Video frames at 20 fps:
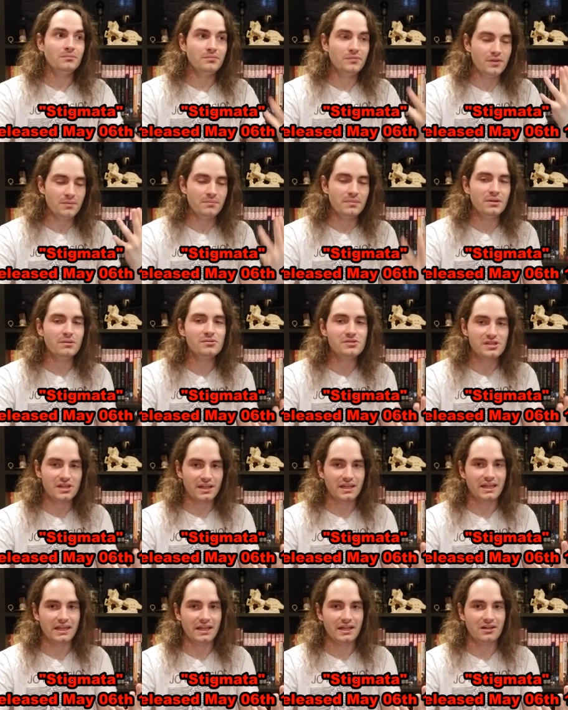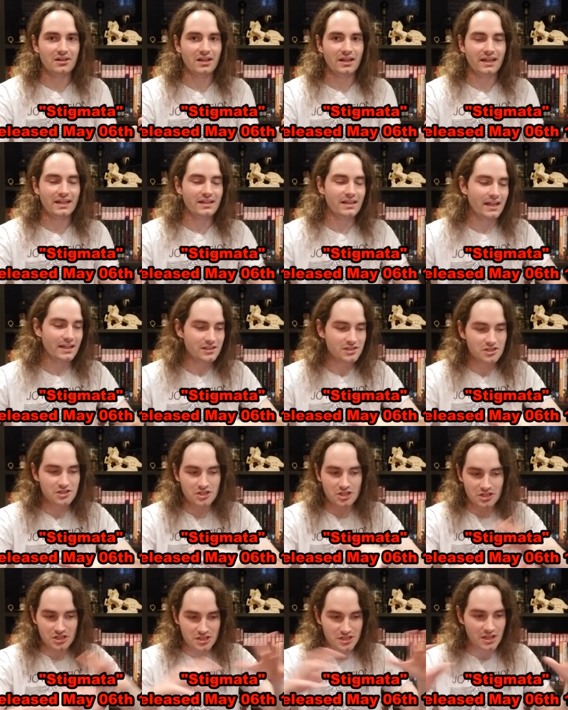the music here. Like, it, it's
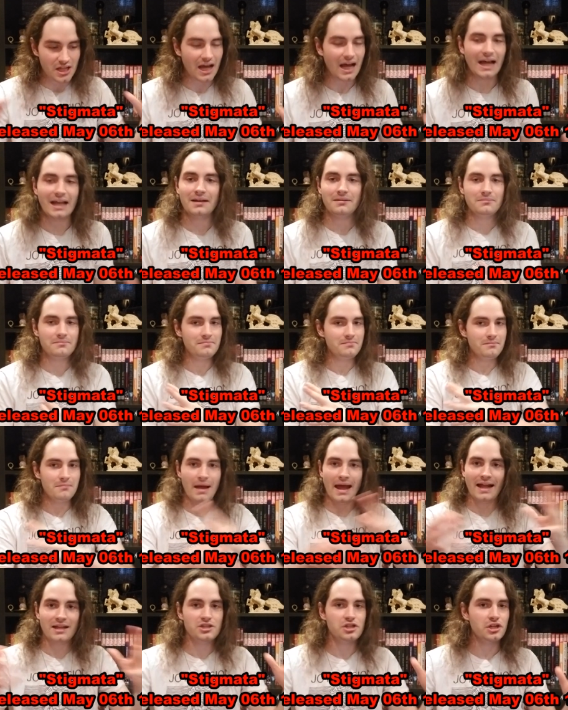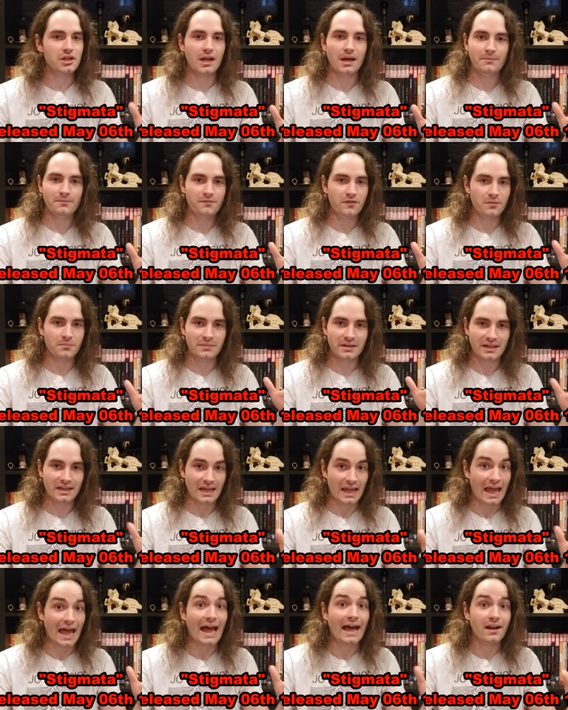just not matching up for me
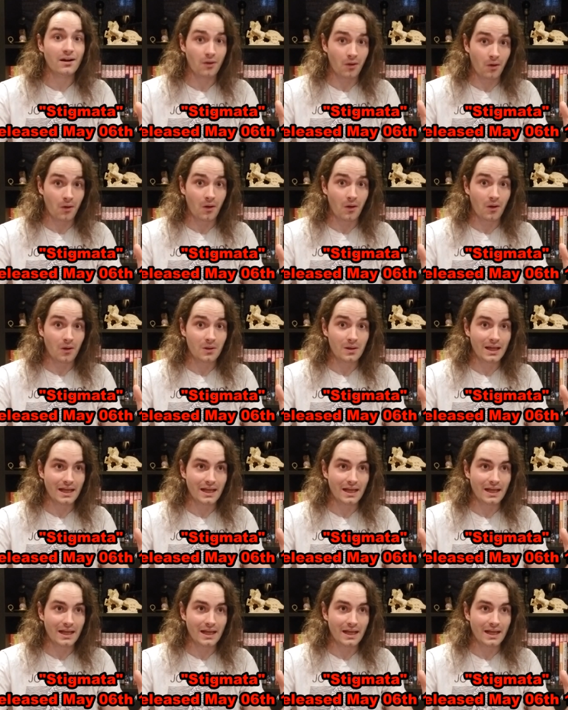at all.